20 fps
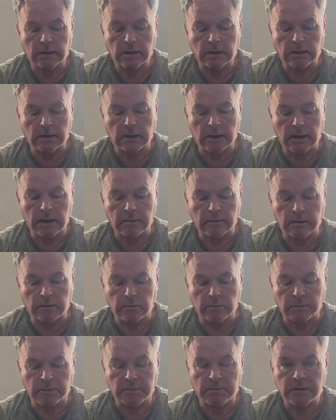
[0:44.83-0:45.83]
yeah, it
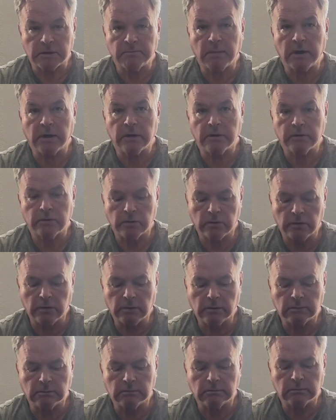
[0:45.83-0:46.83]
would be missed by us
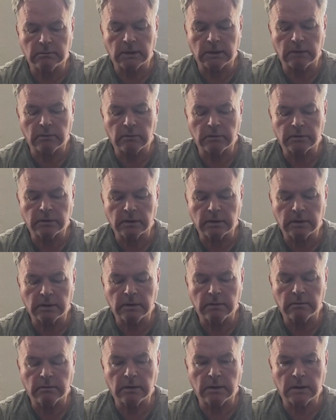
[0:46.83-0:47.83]
all. He was a
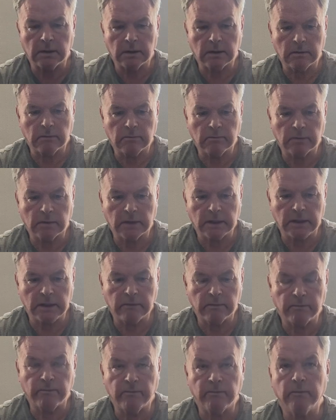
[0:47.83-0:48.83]

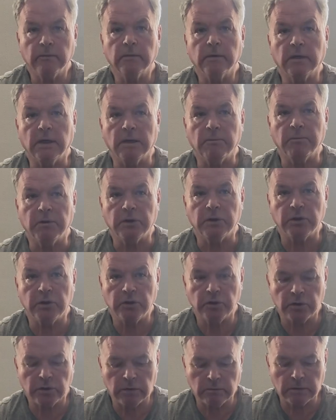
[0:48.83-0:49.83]
keen clay pigeon
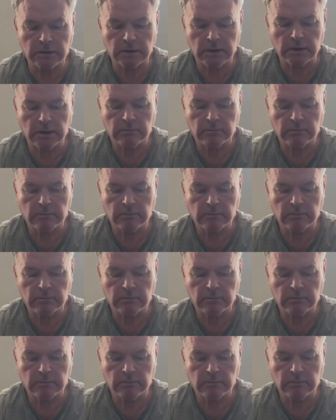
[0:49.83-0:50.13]
shooter.